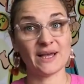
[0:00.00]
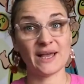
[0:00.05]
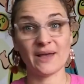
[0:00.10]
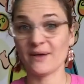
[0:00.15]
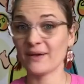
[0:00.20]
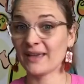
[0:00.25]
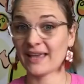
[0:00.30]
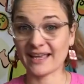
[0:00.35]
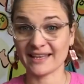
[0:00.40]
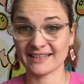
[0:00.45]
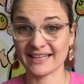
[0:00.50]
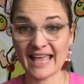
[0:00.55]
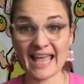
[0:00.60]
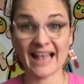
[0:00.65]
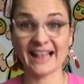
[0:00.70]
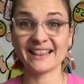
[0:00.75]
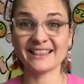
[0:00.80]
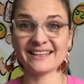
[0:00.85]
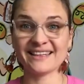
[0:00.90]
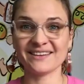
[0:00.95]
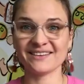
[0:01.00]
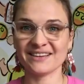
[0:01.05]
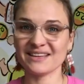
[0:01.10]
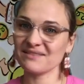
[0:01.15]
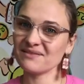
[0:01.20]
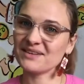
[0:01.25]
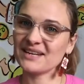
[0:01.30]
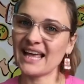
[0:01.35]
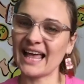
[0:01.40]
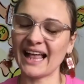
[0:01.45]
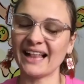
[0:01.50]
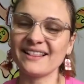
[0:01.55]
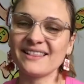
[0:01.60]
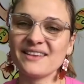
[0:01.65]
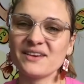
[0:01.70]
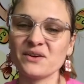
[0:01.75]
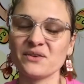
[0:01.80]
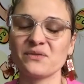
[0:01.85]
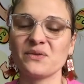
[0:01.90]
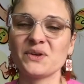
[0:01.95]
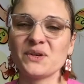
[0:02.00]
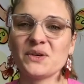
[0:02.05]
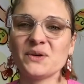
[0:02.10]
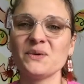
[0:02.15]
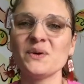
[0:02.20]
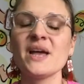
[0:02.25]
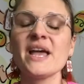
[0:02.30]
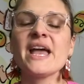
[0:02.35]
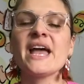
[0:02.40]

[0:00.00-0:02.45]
again, healthier, even healthier for you,